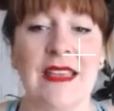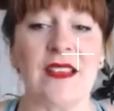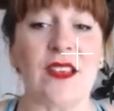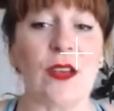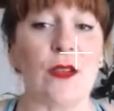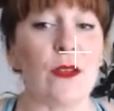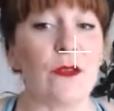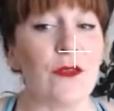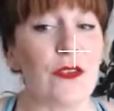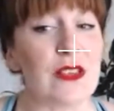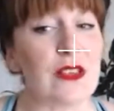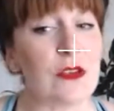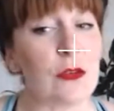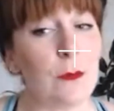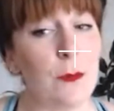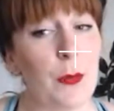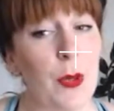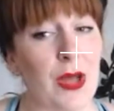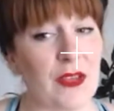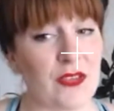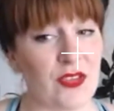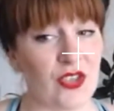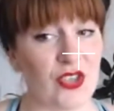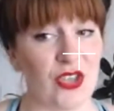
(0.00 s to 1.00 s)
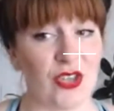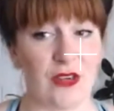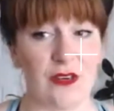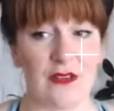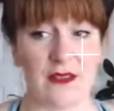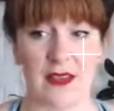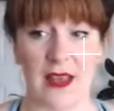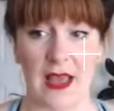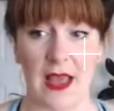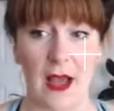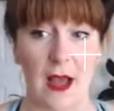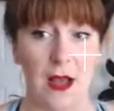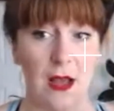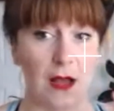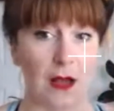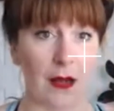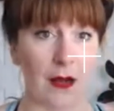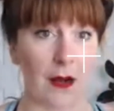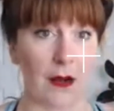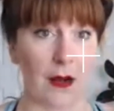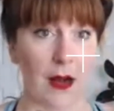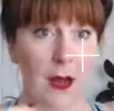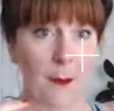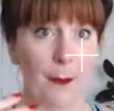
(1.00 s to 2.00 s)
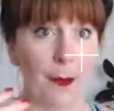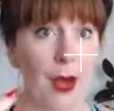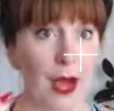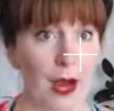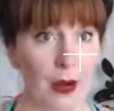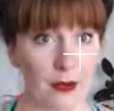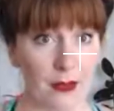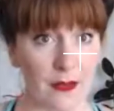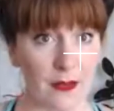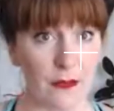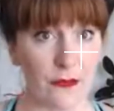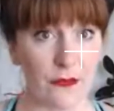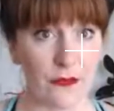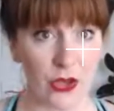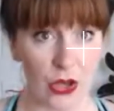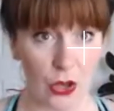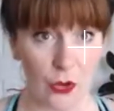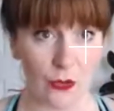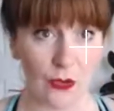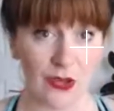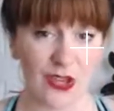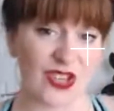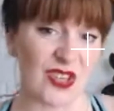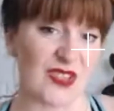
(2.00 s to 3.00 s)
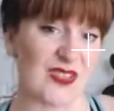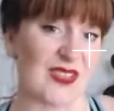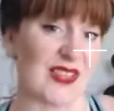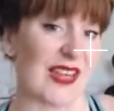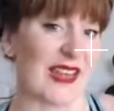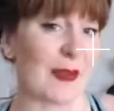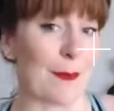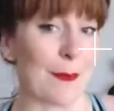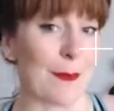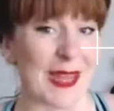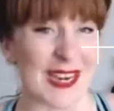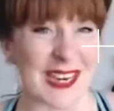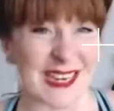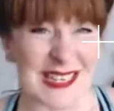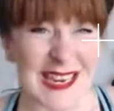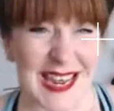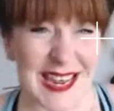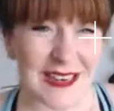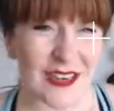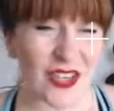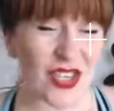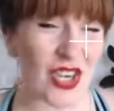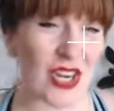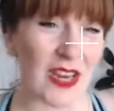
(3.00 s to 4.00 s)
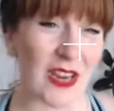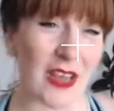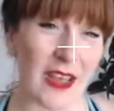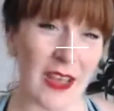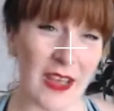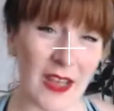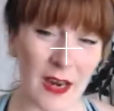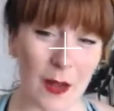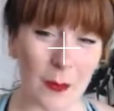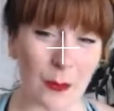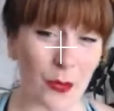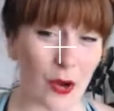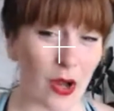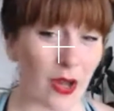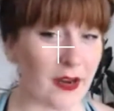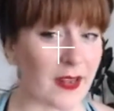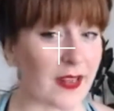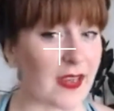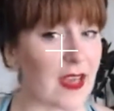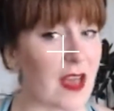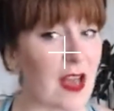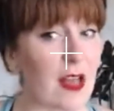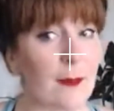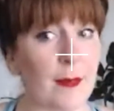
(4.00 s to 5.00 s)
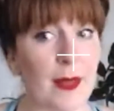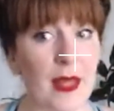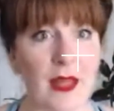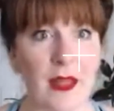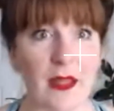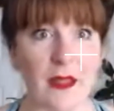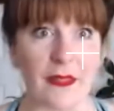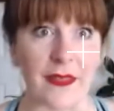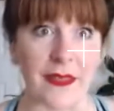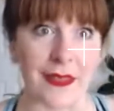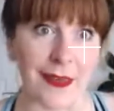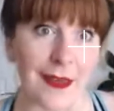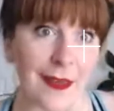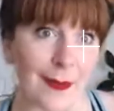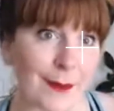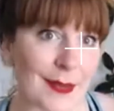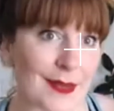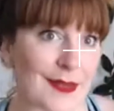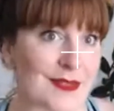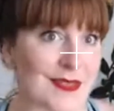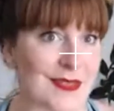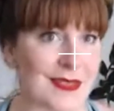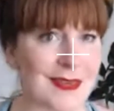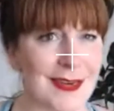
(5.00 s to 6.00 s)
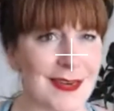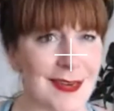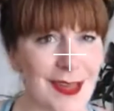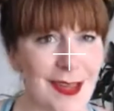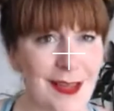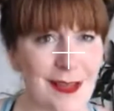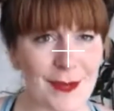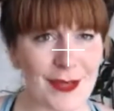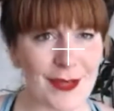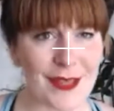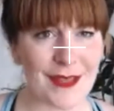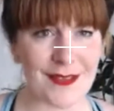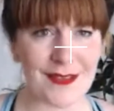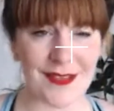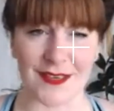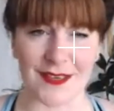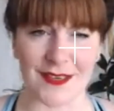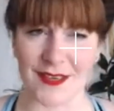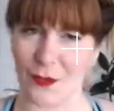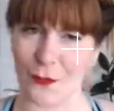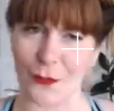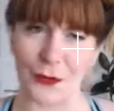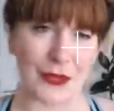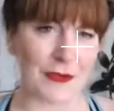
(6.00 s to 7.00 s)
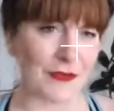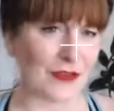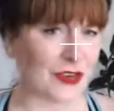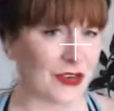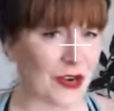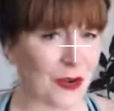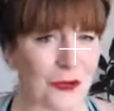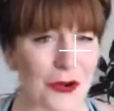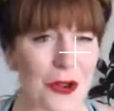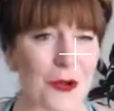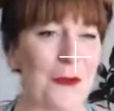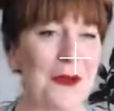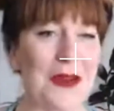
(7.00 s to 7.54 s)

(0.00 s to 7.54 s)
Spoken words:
So the physical postures are a part of yoga, just like meditation, pranayama, the yamas, the niyamas. And don't worry if you don't